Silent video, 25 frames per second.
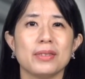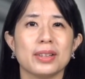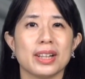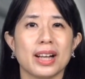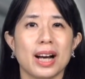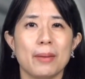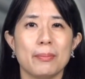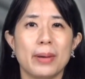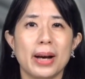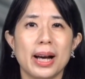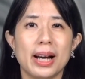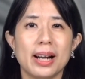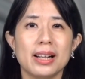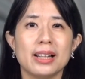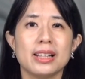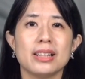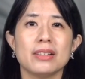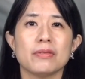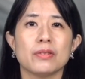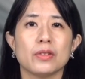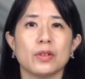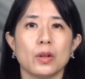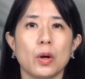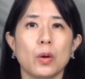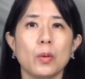the
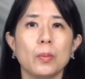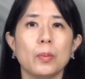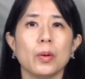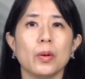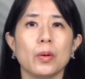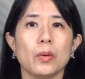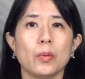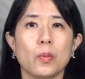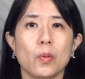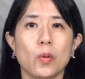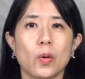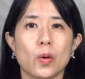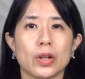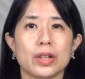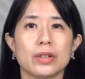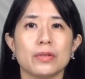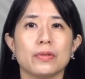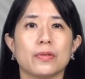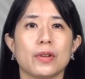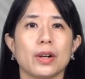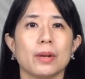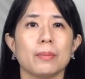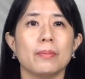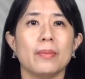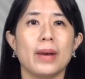Competitive Global Award
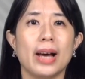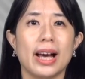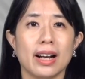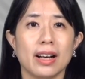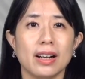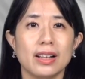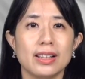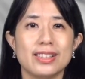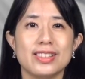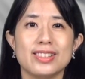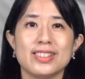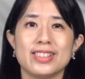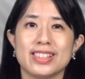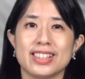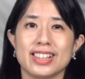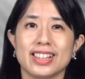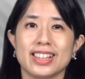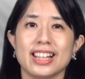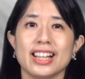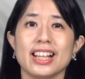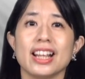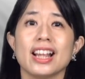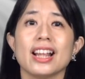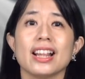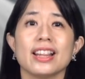from Meta to
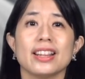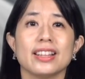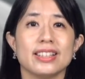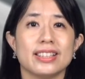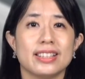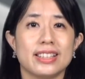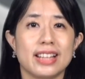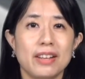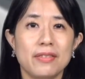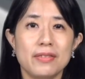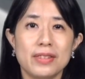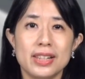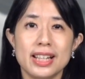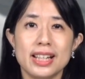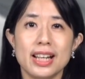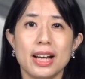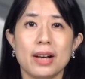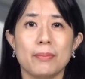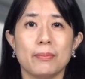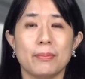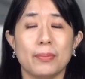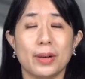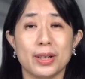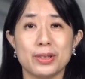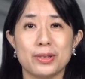study the safety
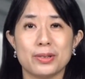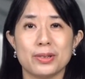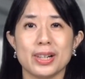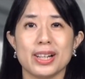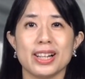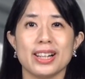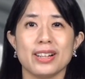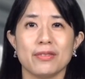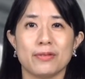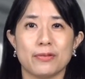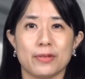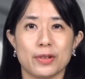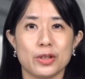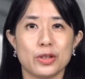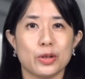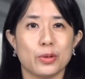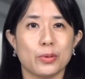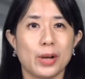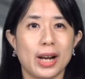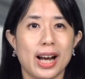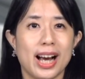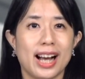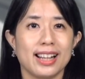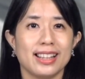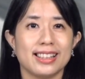and boundary in virtual
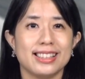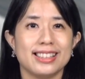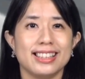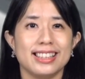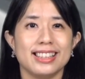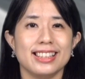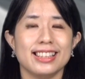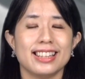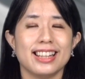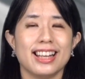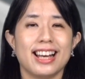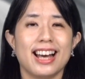reality.